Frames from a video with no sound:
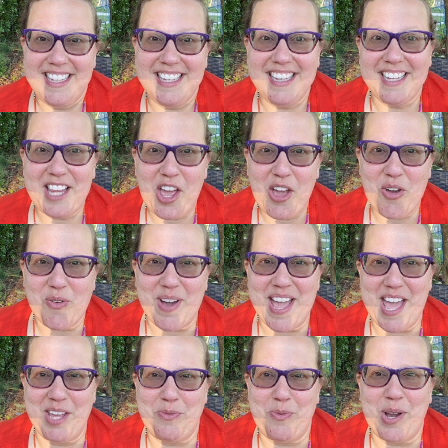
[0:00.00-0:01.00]
Hello
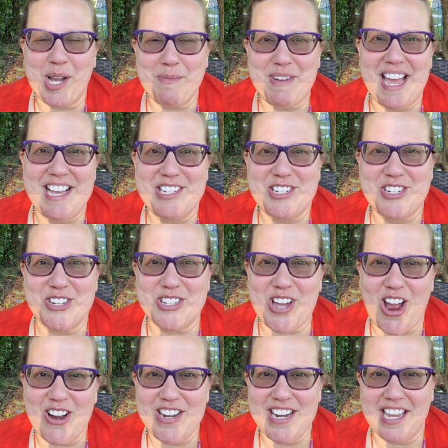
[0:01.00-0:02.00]
and welcome to Esther's
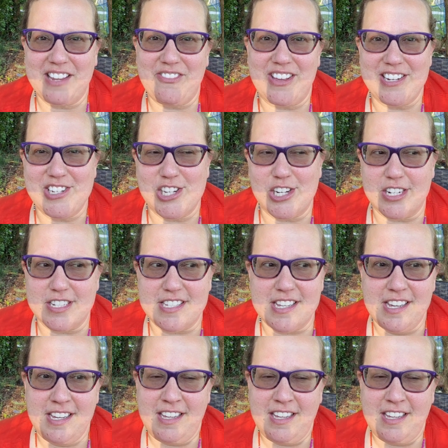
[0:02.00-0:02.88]
Gardening Adventures.